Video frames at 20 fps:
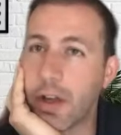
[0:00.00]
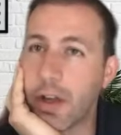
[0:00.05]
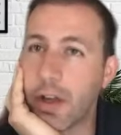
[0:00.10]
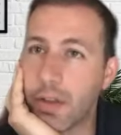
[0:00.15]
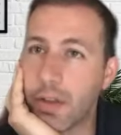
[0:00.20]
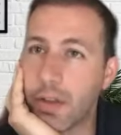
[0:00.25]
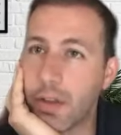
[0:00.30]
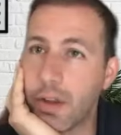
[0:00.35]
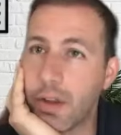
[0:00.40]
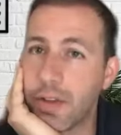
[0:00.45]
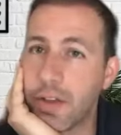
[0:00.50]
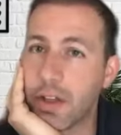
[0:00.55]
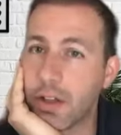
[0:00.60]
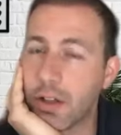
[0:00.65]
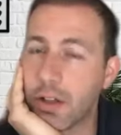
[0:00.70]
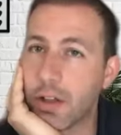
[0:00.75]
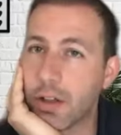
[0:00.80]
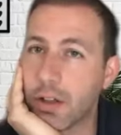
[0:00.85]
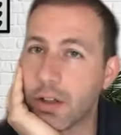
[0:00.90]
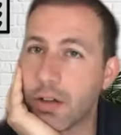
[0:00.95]
I think
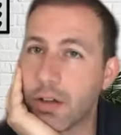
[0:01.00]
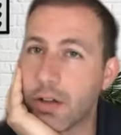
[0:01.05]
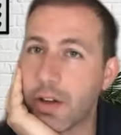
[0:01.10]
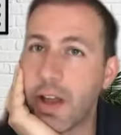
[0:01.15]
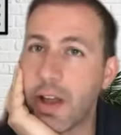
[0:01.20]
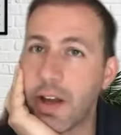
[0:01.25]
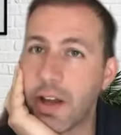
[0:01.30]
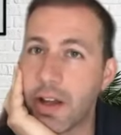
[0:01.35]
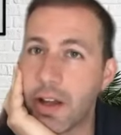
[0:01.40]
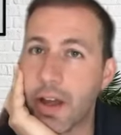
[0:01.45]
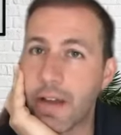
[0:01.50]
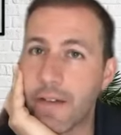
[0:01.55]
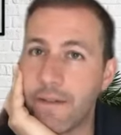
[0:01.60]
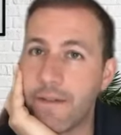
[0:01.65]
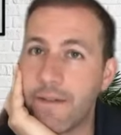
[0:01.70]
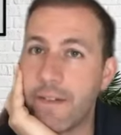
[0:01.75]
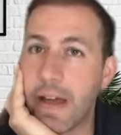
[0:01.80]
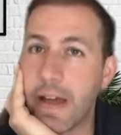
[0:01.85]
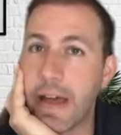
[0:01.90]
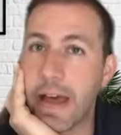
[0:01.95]
you're creating a
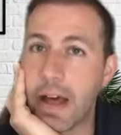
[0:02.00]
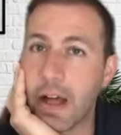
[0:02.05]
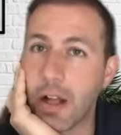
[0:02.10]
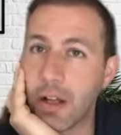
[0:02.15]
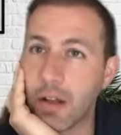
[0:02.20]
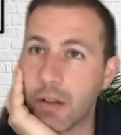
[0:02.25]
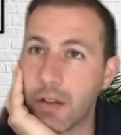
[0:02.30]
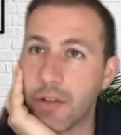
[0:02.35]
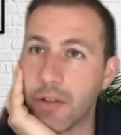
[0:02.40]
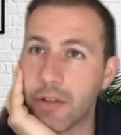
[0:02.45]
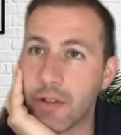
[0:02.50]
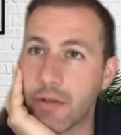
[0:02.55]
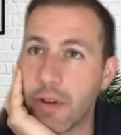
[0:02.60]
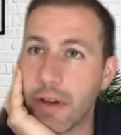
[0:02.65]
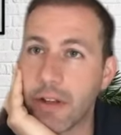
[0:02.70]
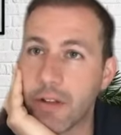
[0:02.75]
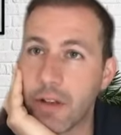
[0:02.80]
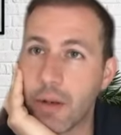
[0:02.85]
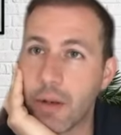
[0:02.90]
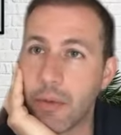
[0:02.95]
veil is the
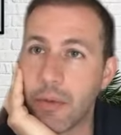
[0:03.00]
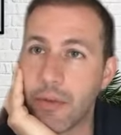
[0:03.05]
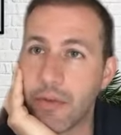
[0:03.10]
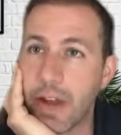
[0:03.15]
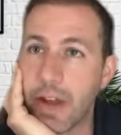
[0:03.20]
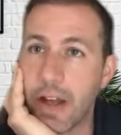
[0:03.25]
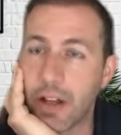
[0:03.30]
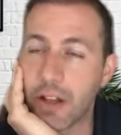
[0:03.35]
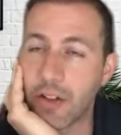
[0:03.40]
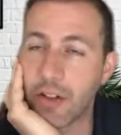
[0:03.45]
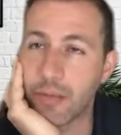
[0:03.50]
right term, a veil